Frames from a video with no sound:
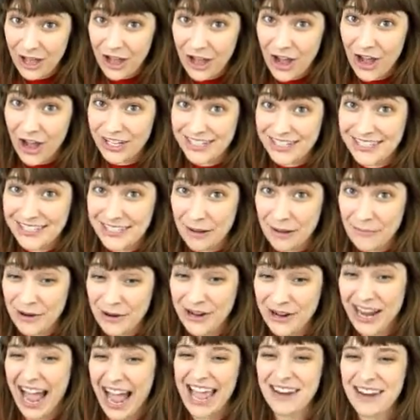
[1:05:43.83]
on Summer,
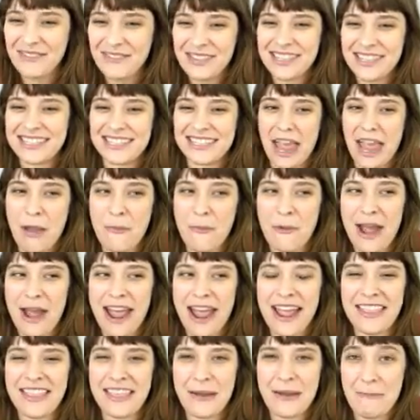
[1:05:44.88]
kind of in the same
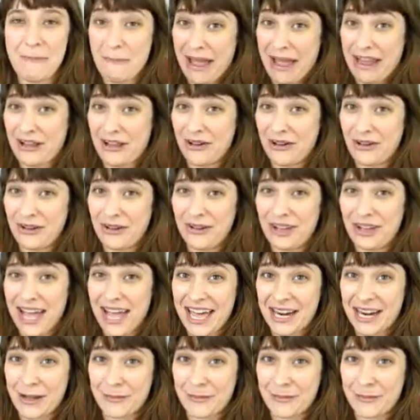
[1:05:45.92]
way that Michael got